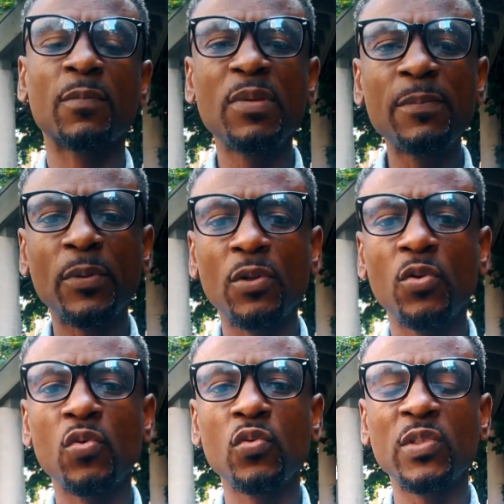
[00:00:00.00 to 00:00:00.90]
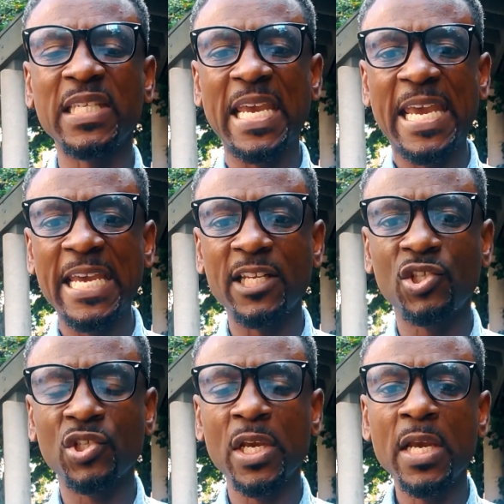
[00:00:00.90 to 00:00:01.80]
people whose
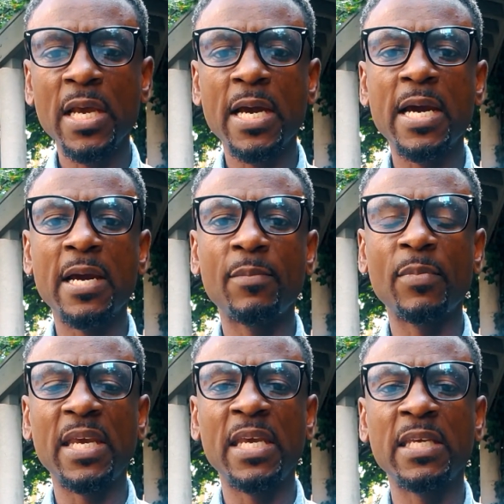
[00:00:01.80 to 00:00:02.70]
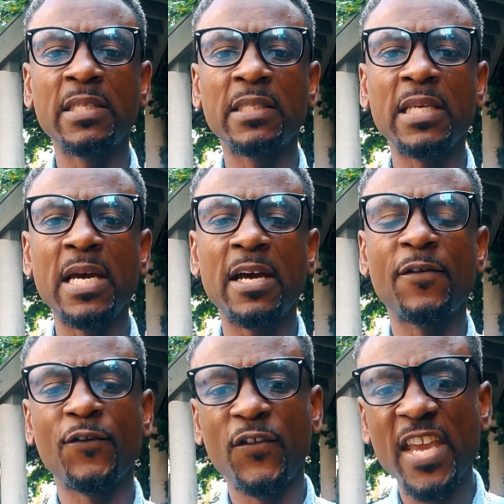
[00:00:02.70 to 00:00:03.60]
age is
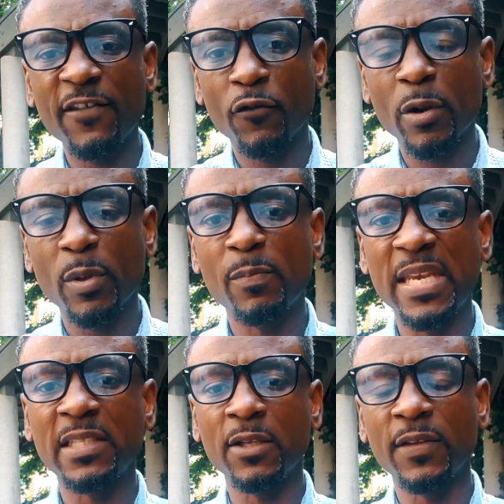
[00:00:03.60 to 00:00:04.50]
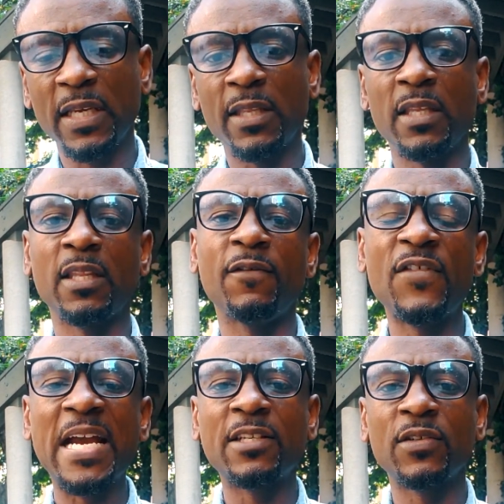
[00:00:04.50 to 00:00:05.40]
favorable based on the
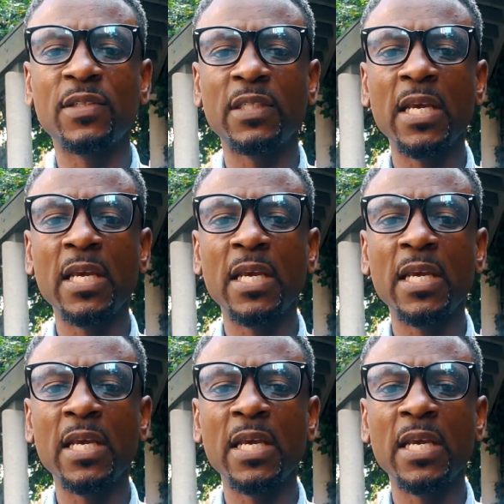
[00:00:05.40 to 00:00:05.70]
factors